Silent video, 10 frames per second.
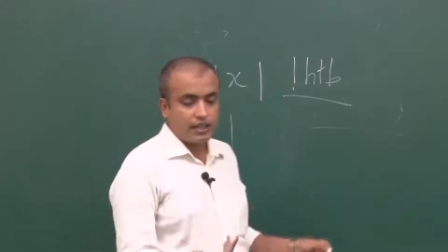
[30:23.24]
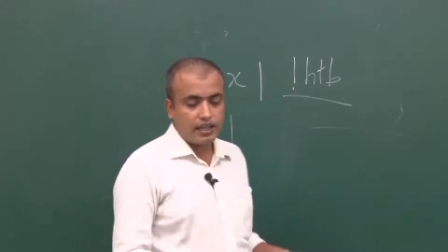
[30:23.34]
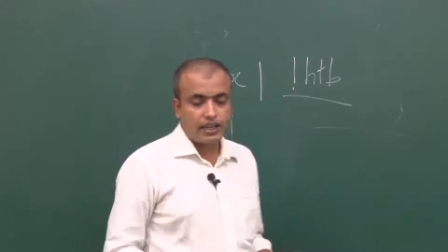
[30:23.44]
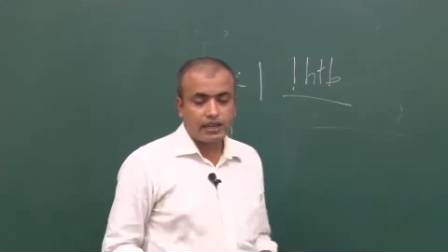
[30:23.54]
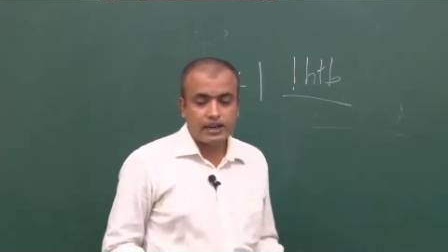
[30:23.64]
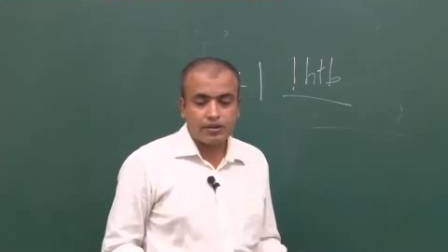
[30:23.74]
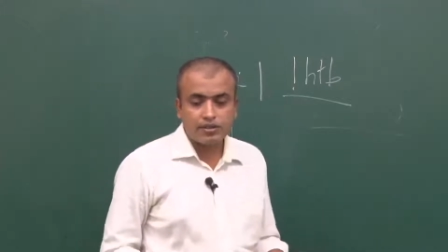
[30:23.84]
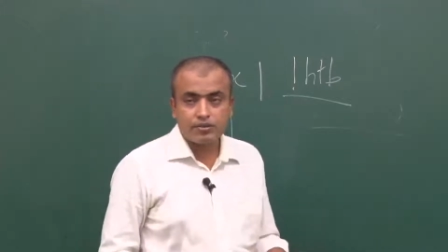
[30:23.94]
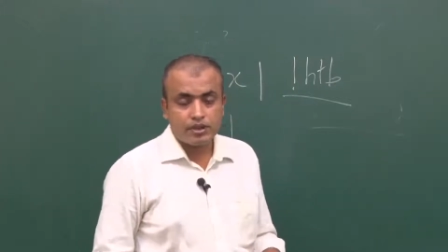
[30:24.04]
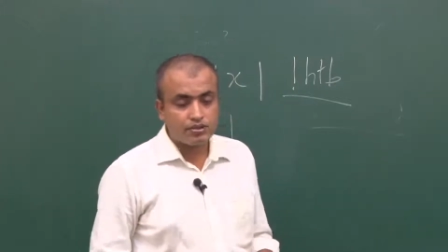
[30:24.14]
according
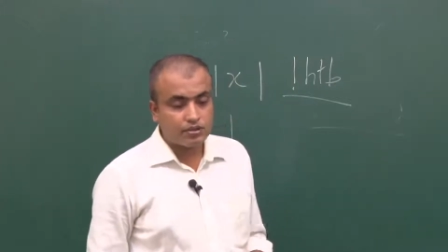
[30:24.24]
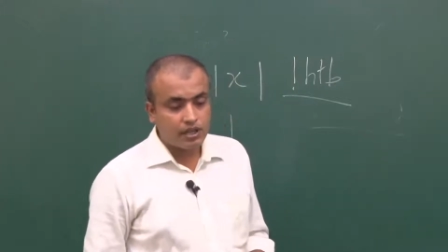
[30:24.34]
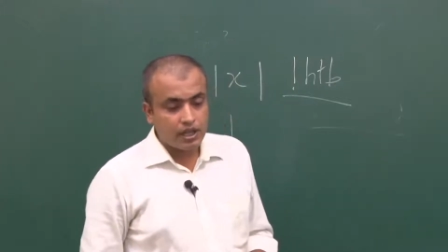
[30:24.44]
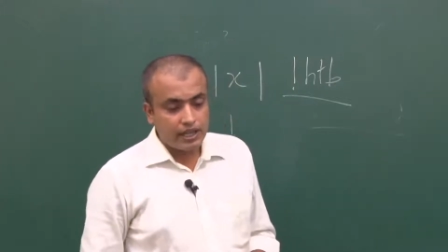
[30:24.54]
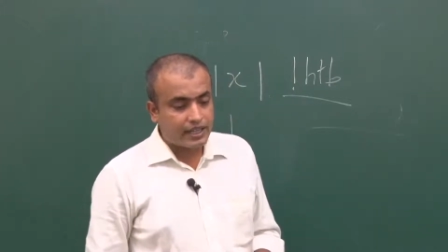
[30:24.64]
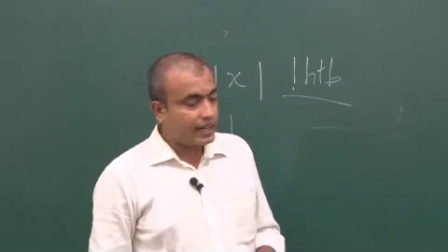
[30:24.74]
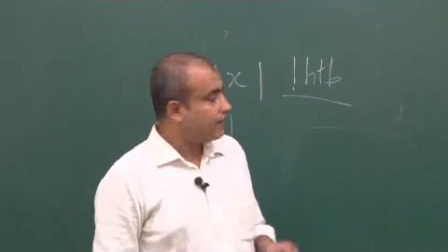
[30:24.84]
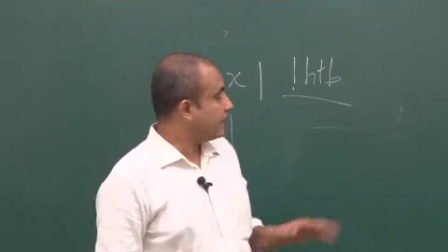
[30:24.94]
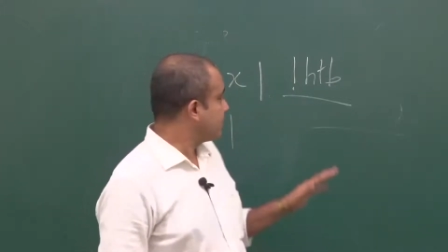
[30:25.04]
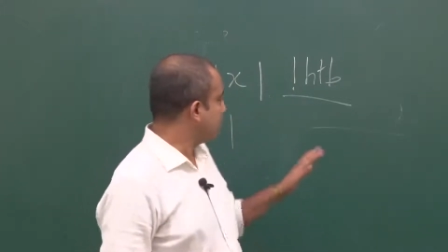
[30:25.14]
to where you, it kind
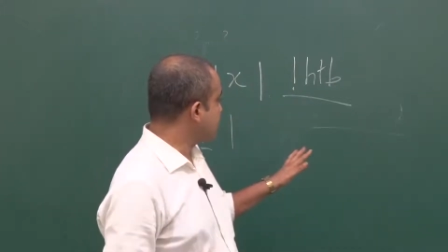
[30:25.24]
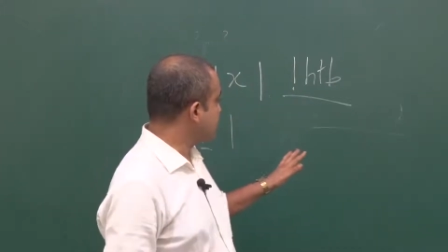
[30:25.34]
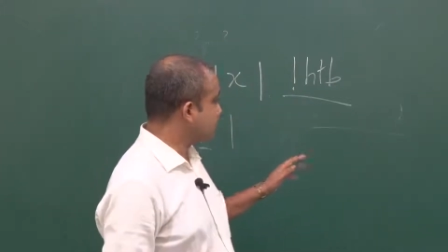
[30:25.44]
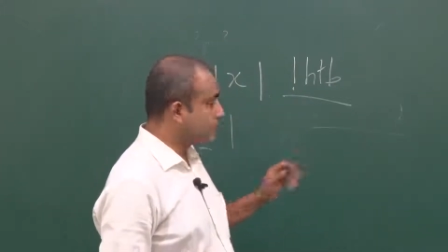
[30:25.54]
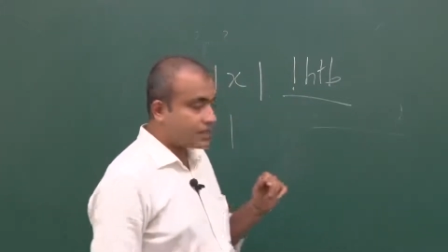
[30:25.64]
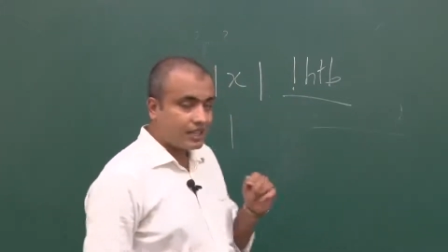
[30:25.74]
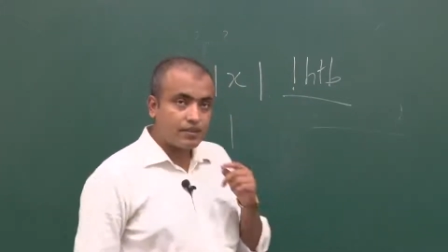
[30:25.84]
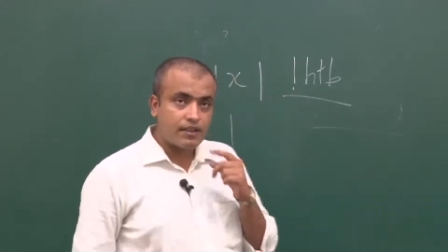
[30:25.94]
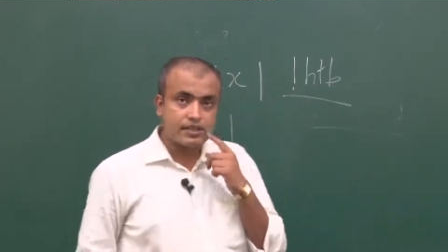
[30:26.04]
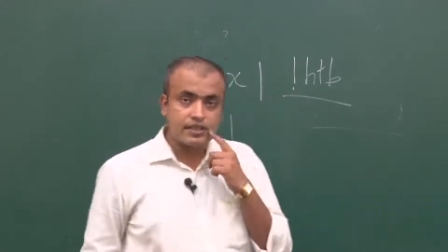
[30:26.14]
of enforces, because
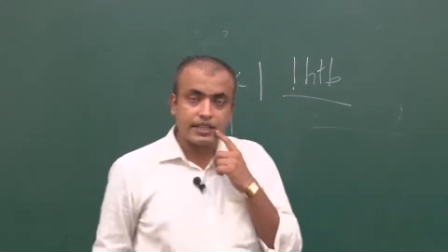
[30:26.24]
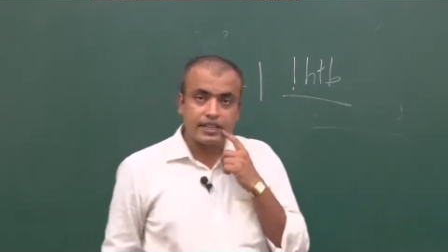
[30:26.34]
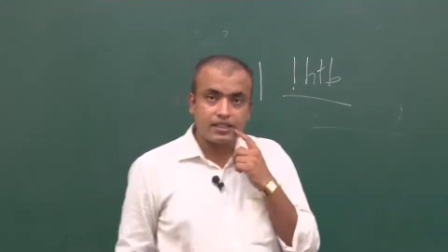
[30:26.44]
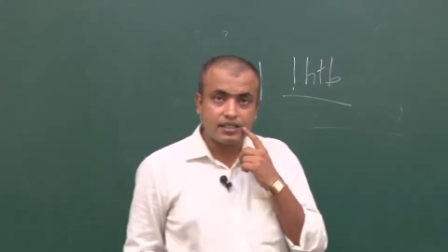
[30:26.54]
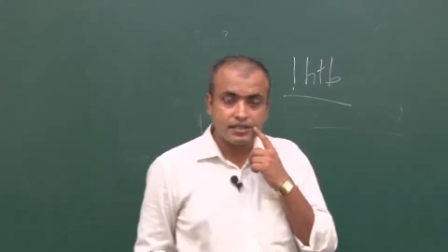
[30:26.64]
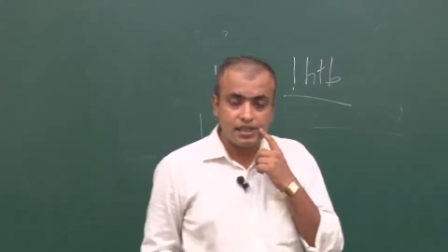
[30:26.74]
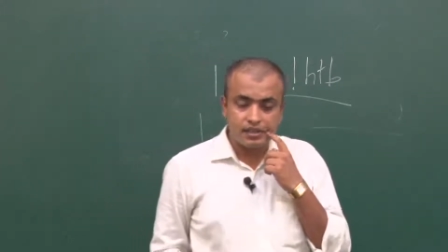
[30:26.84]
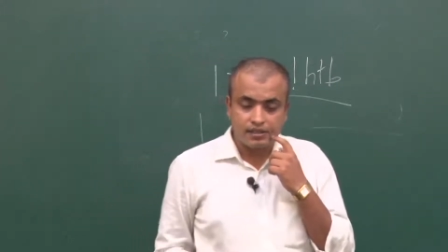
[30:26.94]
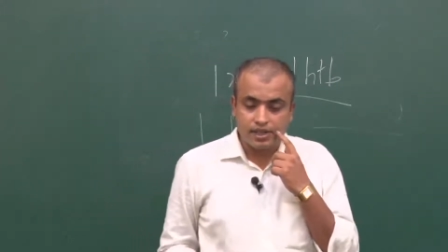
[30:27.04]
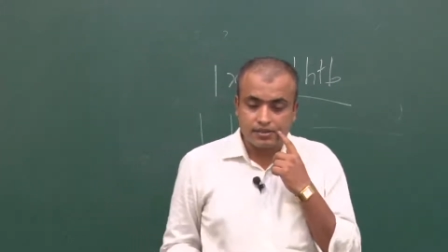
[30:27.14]
otherwise LaTeX
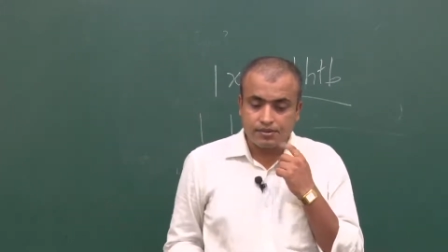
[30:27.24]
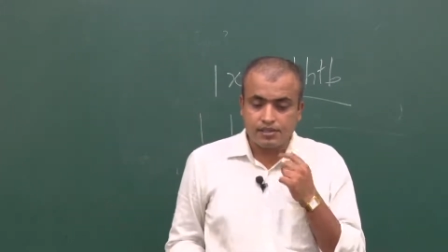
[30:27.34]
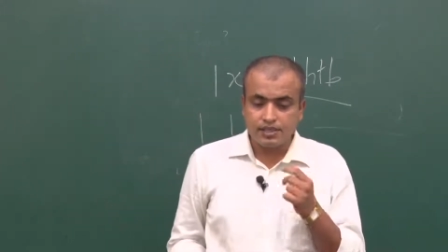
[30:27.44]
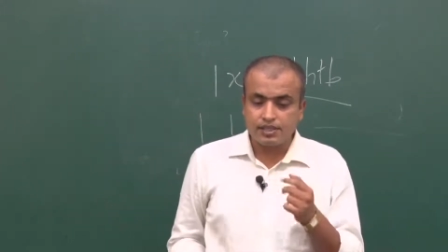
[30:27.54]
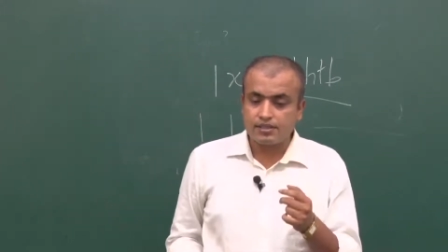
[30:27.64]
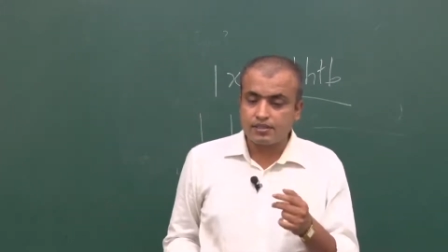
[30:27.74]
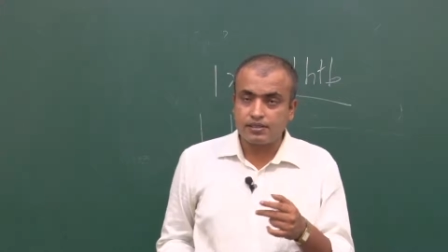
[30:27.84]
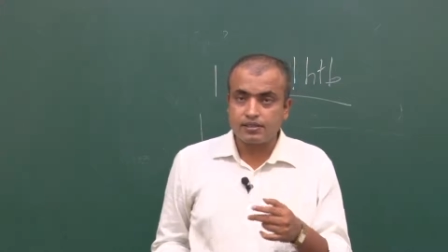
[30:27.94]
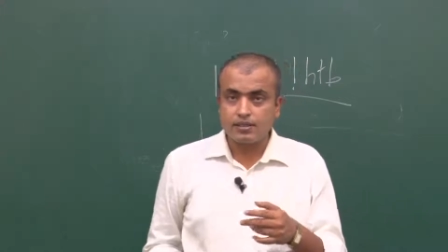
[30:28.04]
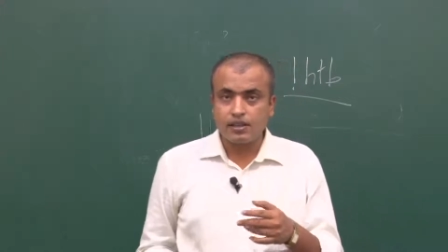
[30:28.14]
tries to decide in
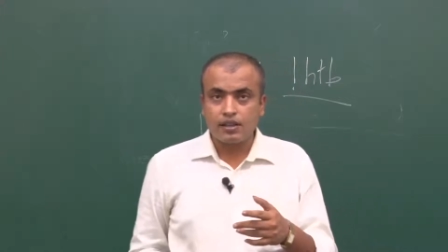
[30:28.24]
its